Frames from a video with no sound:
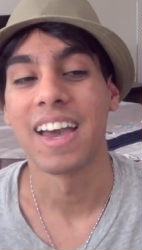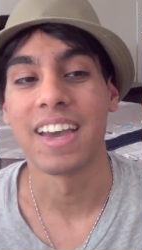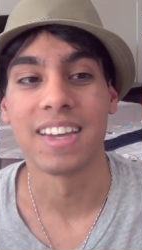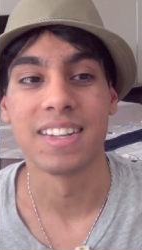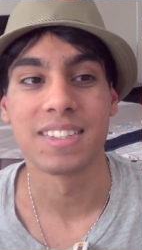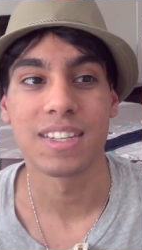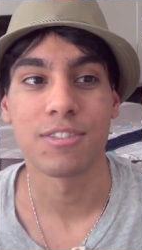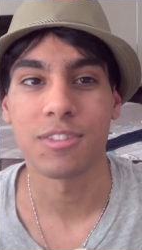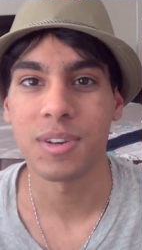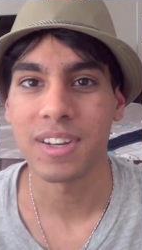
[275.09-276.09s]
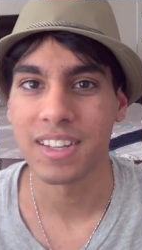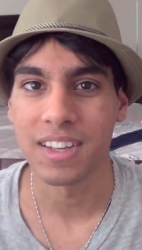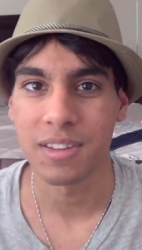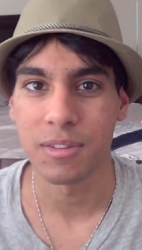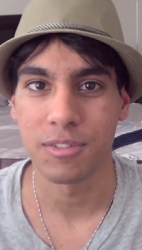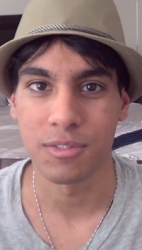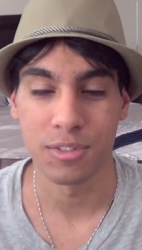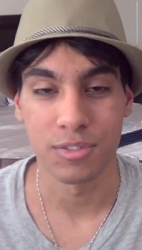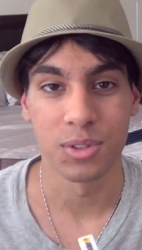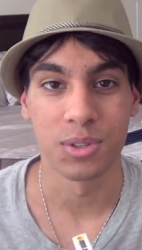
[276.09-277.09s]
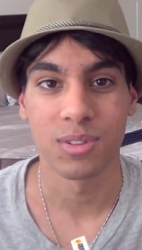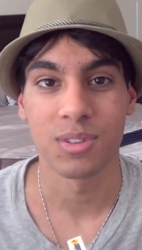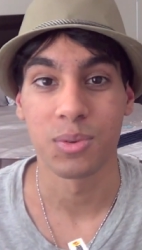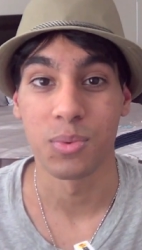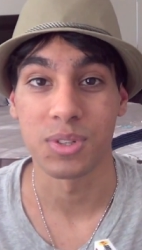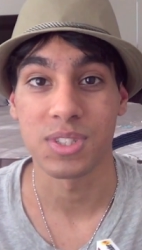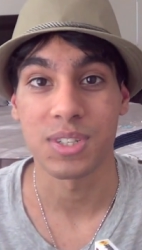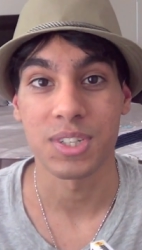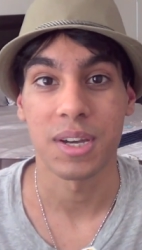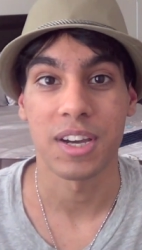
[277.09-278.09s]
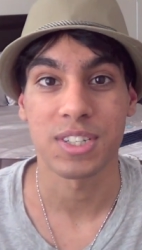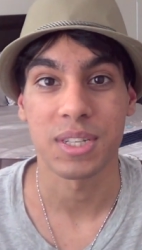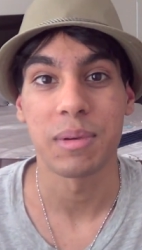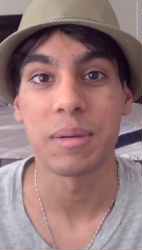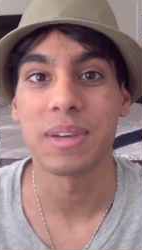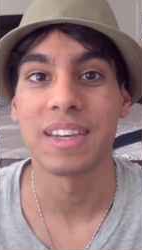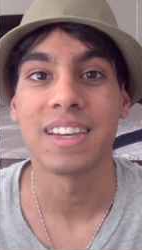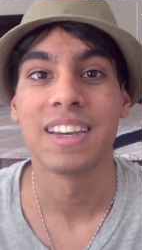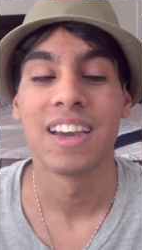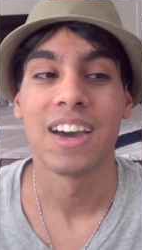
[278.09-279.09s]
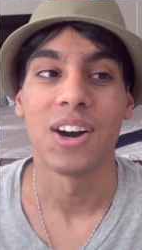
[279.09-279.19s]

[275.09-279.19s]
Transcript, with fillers: And if there are any other of you who want to actually meet me,